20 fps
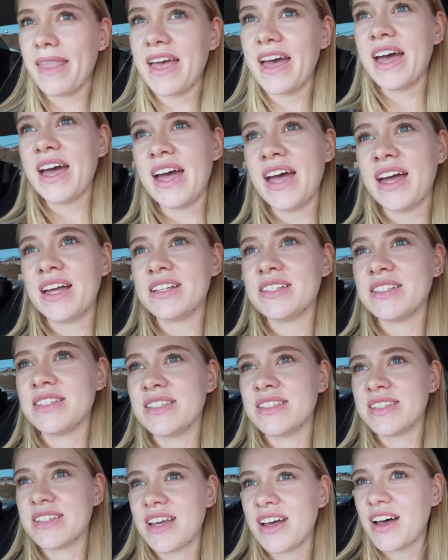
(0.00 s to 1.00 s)

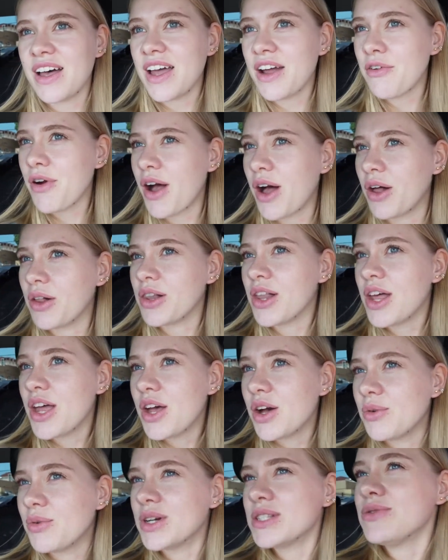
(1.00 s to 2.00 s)
And Errol,
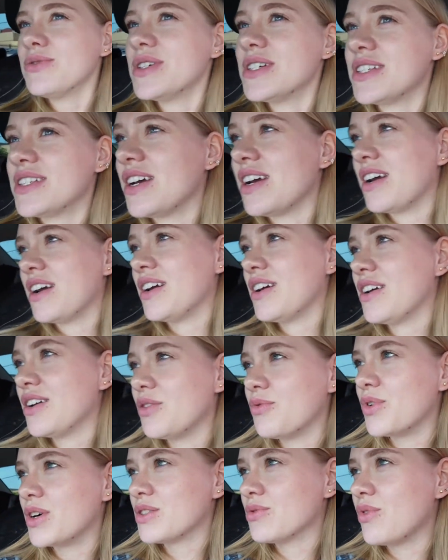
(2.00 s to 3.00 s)
what
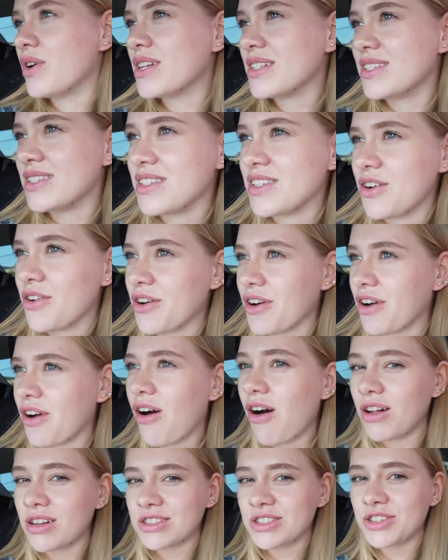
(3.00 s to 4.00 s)
was your
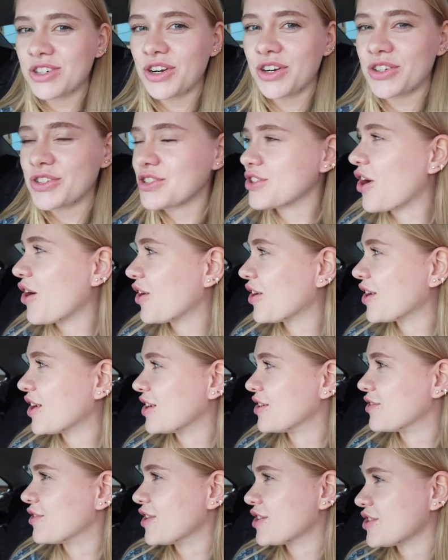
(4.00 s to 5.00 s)
cultural shock
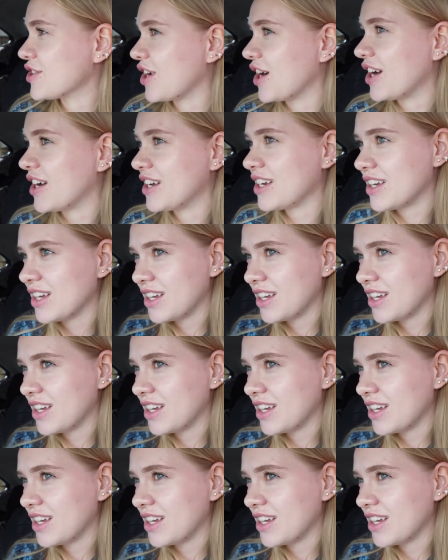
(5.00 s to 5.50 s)
in Russia?